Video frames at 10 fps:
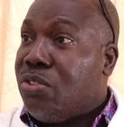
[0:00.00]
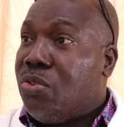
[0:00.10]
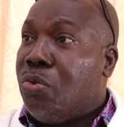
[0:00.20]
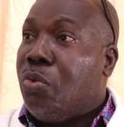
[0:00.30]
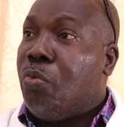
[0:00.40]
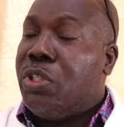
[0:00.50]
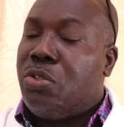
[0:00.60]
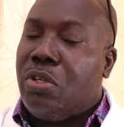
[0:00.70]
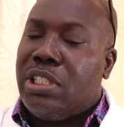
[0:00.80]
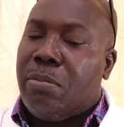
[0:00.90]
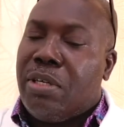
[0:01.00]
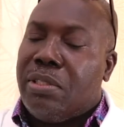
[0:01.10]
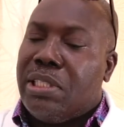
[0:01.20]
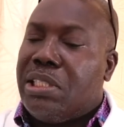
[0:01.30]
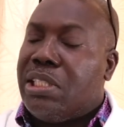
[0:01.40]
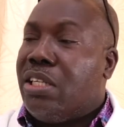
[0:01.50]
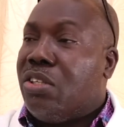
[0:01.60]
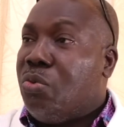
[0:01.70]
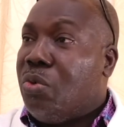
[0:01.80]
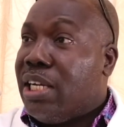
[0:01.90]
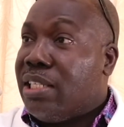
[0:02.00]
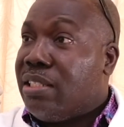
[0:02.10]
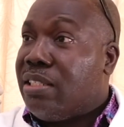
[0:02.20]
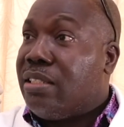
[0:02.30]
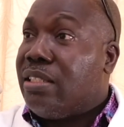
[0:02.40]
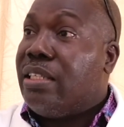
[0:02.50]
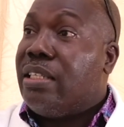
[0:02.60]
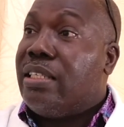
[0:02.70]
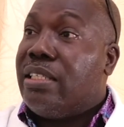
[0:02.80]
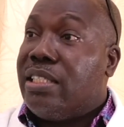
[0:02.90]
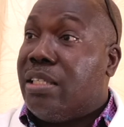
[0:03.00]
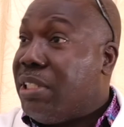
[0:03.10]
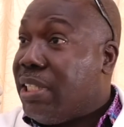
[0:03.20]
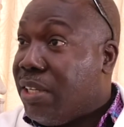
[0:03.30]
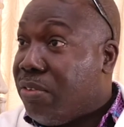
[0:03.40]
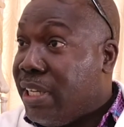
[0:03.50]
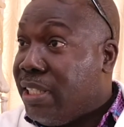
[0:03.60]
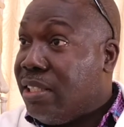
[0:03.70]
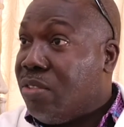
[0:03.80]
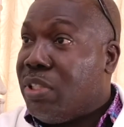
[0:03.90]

So we talked about a child who has septic arthritis,